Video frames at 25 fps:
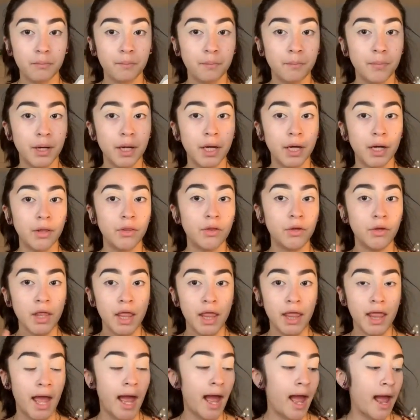but other
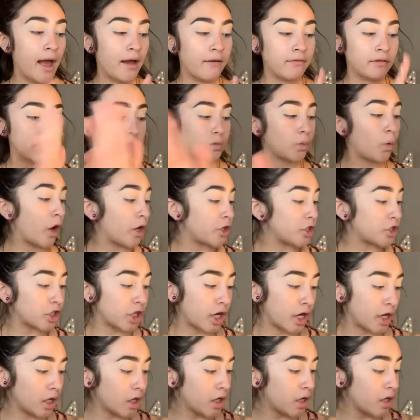than that, I haven't swatched
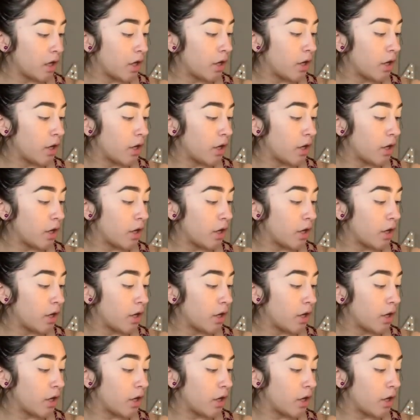any.